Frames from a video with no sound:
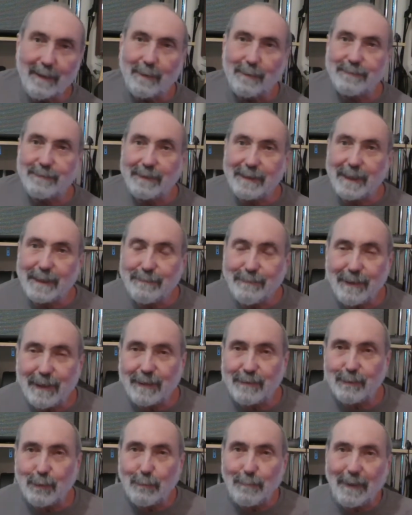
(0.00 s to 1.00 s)
Today's video
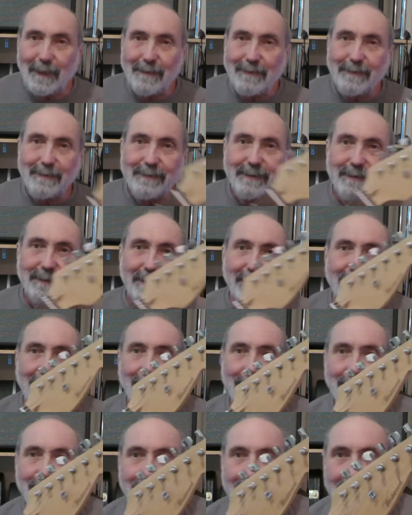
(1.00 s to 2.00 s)
is all about this guitar,
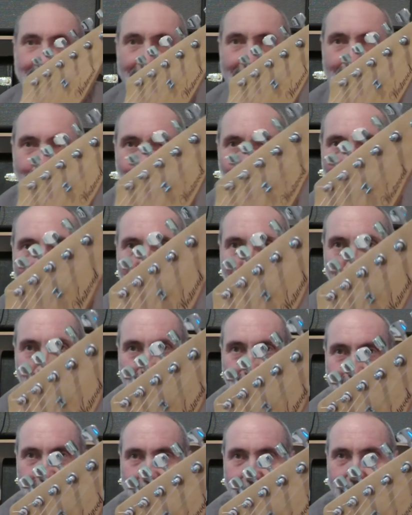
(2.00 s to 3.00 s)
a
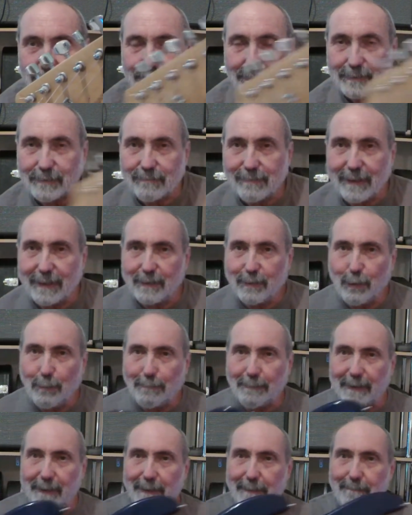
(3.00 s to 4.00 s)
Westwood Strat
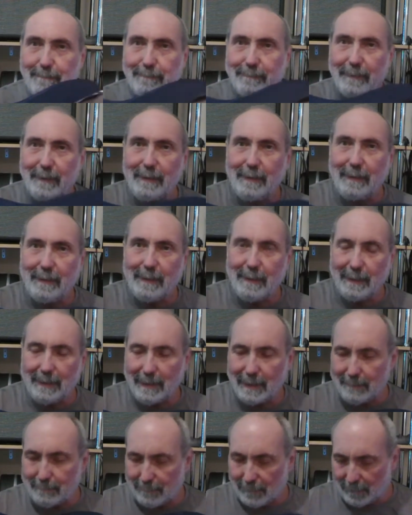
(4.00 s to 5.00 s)
copy.
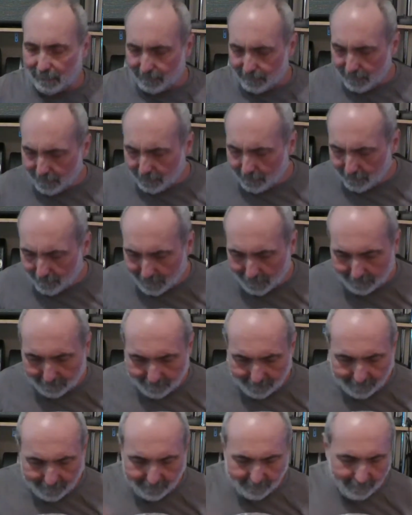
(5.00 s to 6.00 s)
I did look up
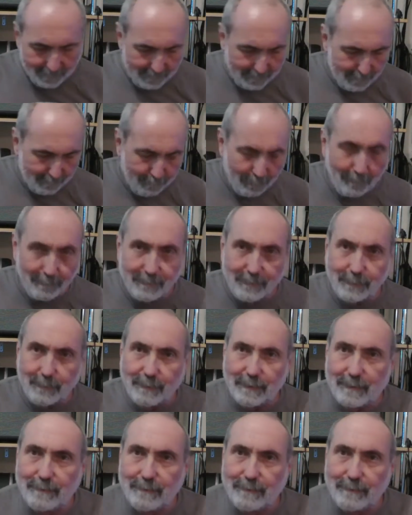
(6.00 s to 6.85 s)
these. I did promise to do this